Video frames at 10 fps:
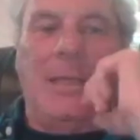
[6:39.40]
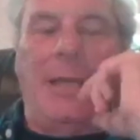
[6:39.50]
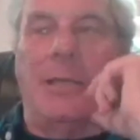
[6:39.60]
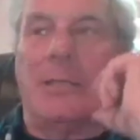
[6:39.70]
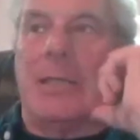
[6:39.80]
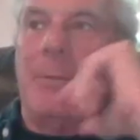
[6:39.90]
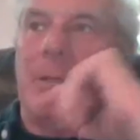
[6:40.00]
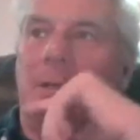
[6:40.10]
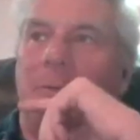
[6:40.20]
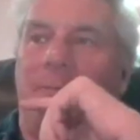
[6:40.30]
the
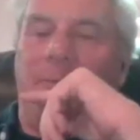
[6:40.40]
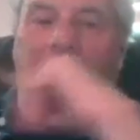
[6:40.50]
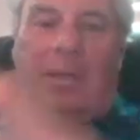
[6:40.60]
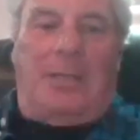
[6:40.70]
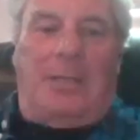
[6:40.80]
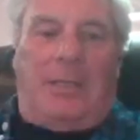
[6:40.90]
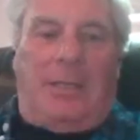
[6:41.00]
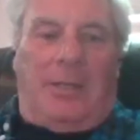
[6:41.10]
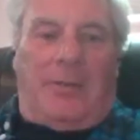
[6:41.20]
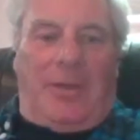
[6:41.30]
academic term for that
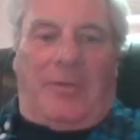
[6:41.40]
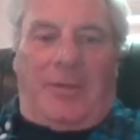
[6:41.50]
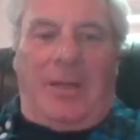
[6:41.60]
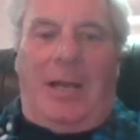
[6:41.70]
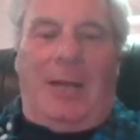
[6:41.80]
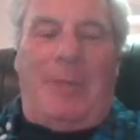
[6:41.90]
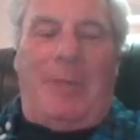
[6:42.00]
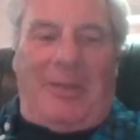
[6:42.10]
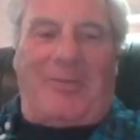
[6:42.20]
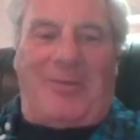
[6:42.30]
is it's a hot
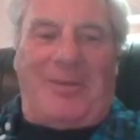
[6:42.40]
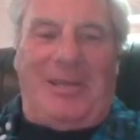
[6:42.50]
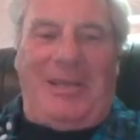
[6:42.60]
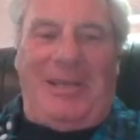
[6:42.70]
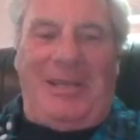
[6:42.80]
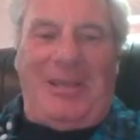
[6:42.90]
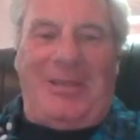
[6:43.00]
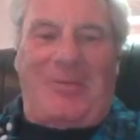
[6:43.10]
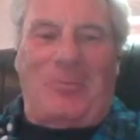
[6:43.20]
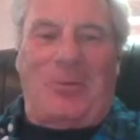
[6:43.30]
mess.
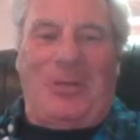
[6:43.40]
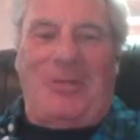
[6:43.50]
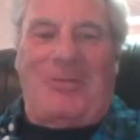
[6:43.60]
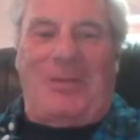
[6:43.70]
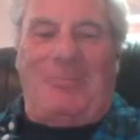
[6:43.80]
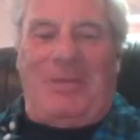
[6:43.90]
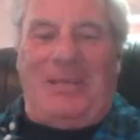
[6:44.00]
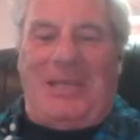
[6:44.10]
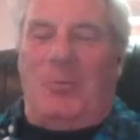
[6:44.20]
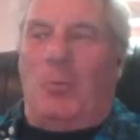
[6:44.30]
It's really
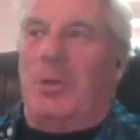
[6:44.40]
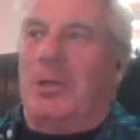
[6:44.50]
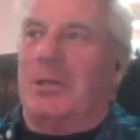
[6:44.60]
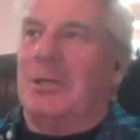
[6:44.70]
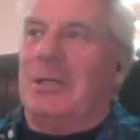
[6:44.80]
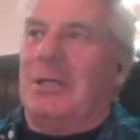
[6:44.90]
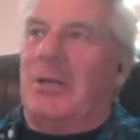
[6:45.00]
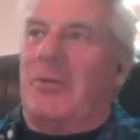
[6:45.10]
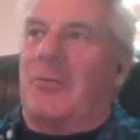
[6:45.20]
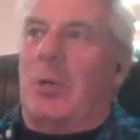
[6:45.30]
something that we're
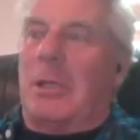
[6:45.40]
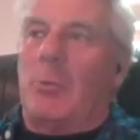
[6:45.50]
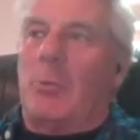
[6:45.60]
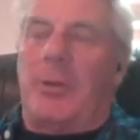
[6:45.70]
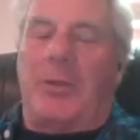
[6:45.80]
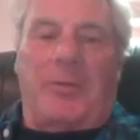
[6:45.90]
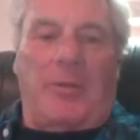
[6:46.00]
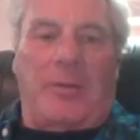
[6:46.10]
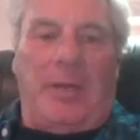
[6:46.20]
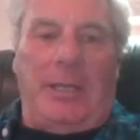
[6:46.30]
struggling with in
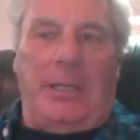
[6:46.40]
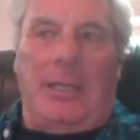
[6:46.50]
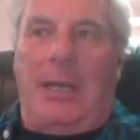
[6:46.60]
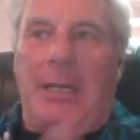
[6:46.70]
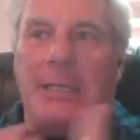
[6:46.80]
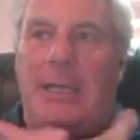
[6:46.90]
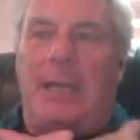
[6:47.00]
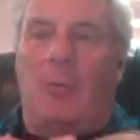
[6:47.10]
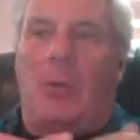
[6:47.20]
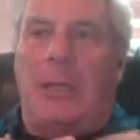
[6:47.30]
society. I
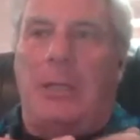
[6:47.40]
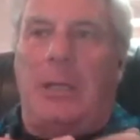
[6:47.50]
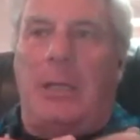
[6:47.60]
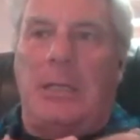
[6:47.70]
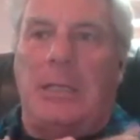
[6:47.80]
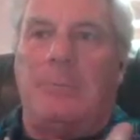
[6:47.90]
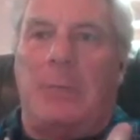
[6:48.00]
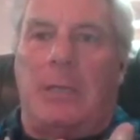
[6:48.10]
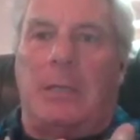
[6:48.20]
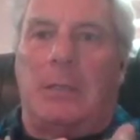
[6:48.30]
can't write an
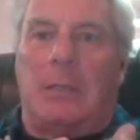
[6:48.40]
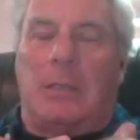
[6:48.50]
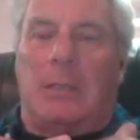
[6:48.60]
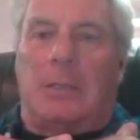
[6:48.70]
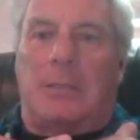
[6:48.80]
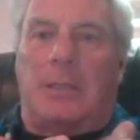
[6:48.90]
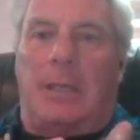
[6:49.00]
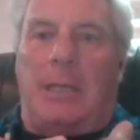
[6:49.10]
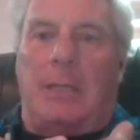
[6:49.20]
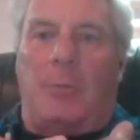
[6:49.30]
email
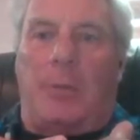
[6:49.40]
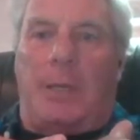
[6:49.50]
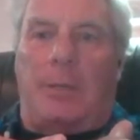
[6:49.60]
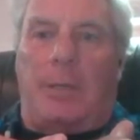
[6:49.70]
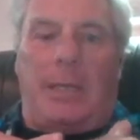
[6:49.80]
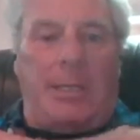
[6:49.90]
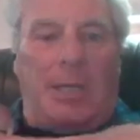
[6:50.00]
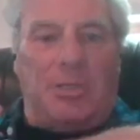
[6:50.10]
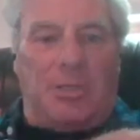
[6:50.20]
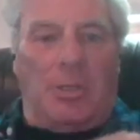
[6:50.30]
today without
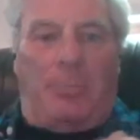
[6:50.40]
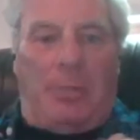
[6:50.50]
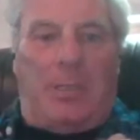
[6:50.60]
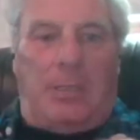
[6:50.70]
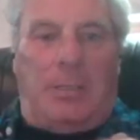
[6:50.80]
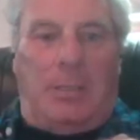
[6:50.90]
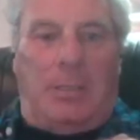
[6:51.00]
AI jumping in.